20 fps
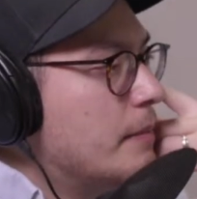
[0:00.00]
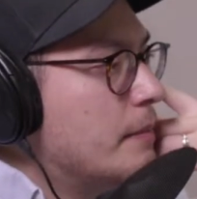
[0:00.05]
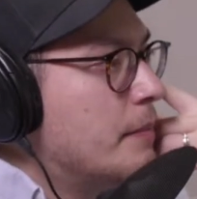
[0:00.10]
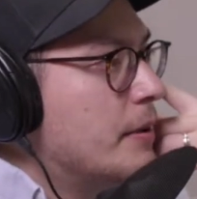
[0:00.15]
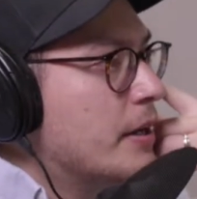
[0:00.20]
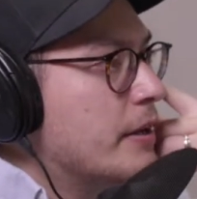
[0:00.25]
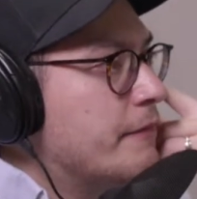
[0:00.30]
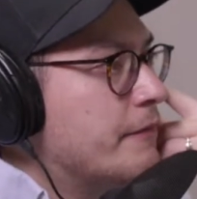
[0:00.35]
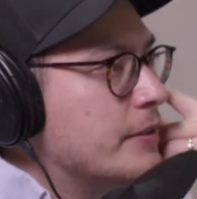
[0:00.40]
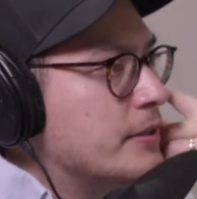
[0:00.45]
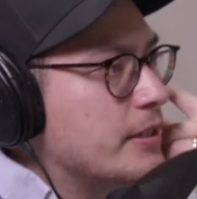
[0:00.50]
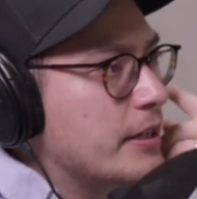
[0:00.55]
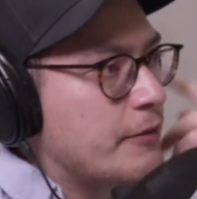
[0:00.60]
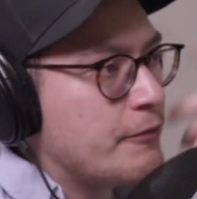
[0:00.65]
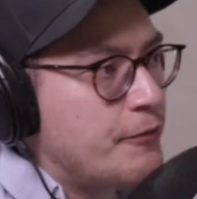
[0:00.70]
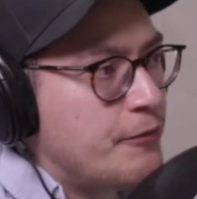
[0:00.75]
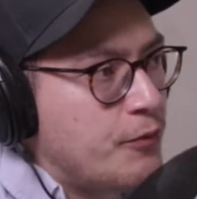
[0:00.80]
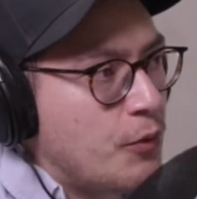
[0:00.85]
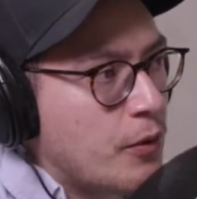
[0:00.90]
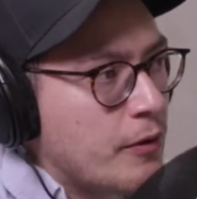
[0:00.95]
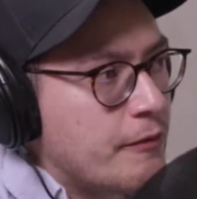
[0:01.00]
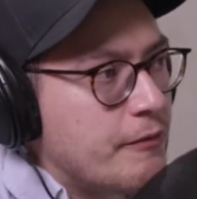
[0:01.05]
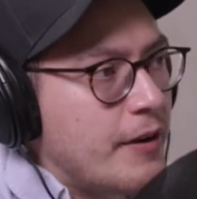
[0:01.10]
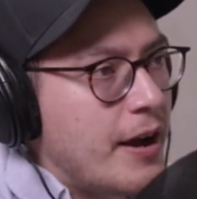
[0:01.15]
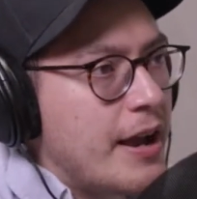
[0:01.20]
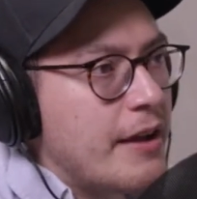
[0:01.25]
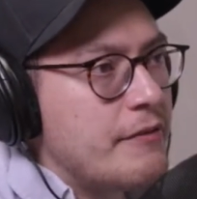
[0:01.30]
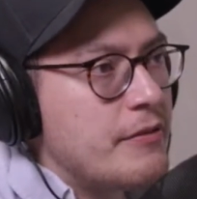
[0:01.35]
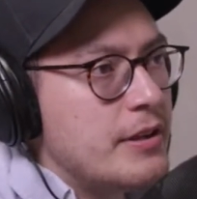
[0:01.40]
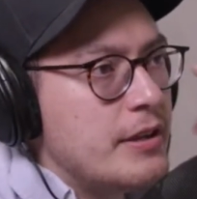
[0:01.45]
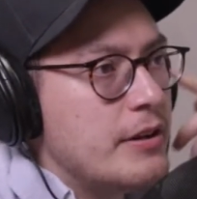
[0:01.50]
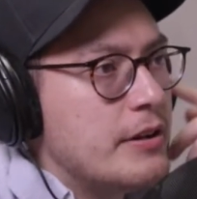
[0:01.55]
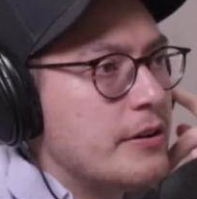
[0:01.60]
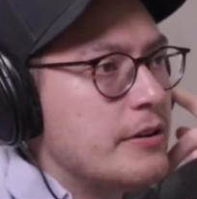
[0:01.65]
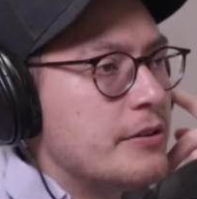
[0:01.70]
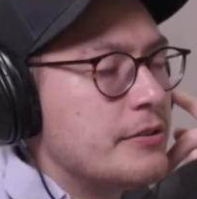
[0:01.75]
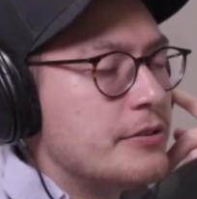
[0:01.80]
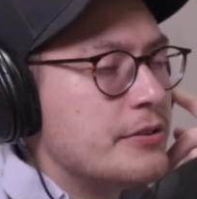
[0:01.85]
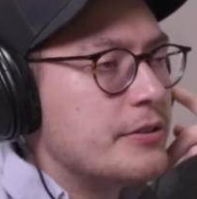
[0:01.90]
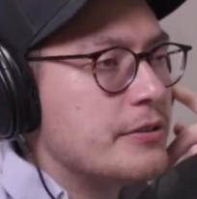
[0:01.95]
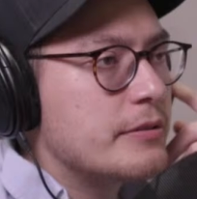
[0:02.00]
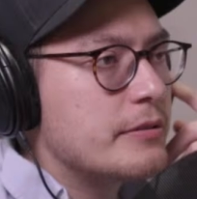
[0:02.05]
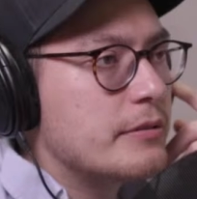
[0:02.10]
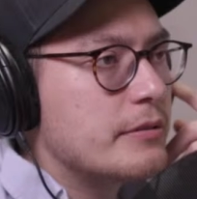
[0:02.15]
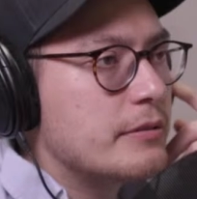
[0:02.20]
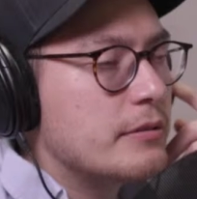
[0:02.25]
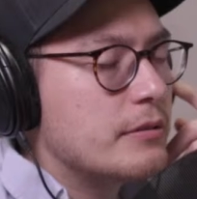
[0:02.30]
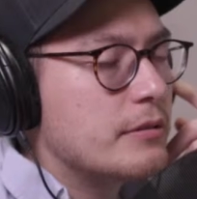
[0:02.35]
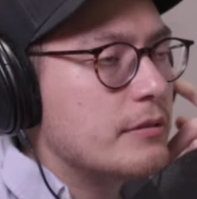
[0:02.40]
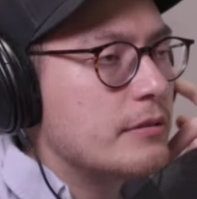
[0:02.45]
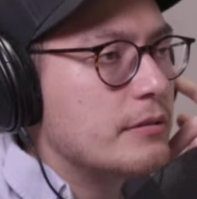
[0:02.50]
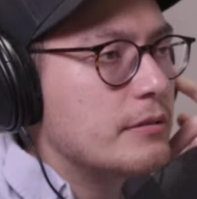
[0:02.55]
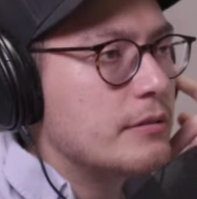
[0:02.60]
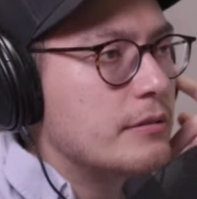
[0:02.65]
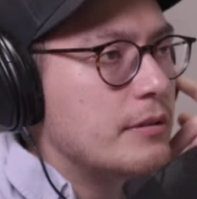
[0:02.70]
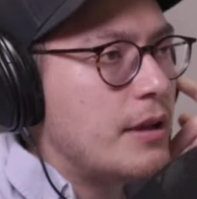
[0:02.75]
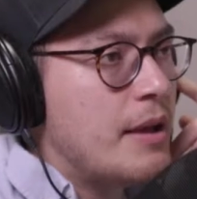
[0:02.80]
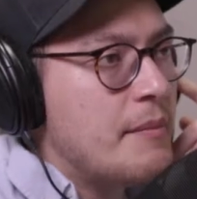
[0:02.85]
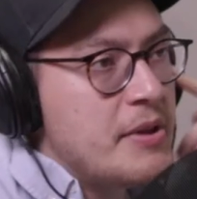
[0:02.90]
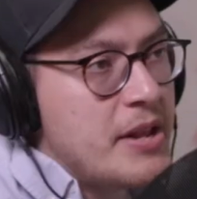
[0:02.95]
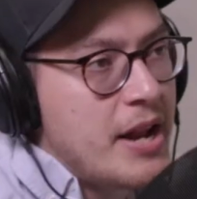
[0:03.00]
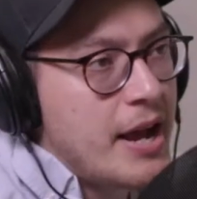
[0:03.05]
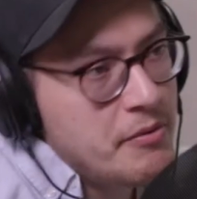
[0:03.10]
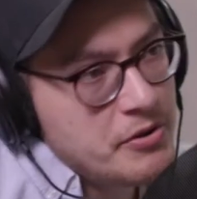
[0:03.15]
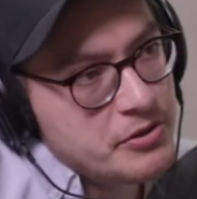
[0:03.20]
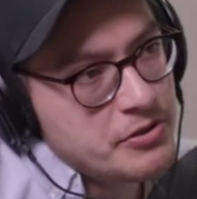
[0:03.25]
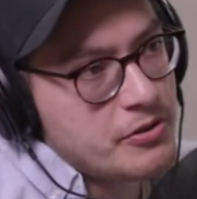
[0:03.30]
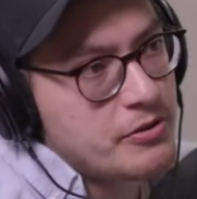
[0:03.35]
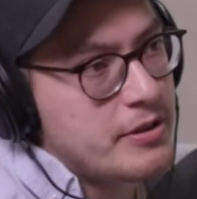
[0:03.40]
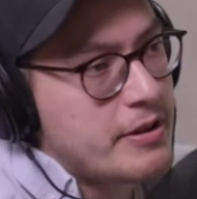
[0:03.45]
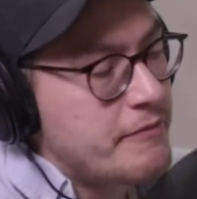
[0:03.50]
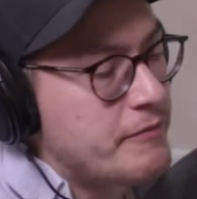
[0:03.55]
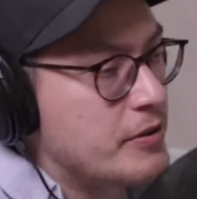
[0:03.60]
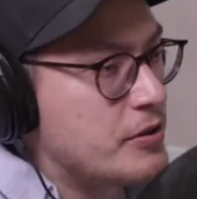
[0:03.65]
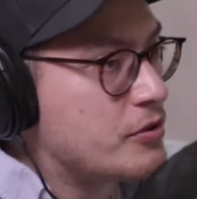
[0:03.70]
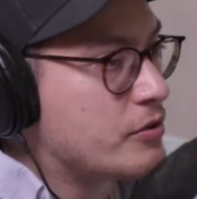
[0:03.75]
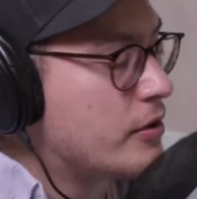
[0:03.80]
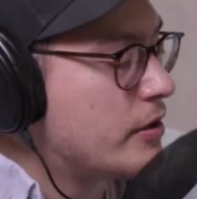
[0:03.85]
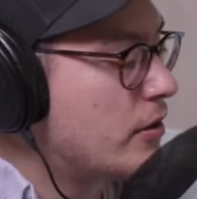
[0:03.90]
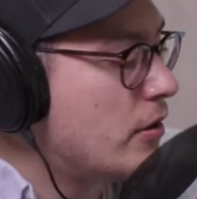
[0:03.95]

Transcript: But if it's like 4 or 5 years, I mean, I would turn that feature on all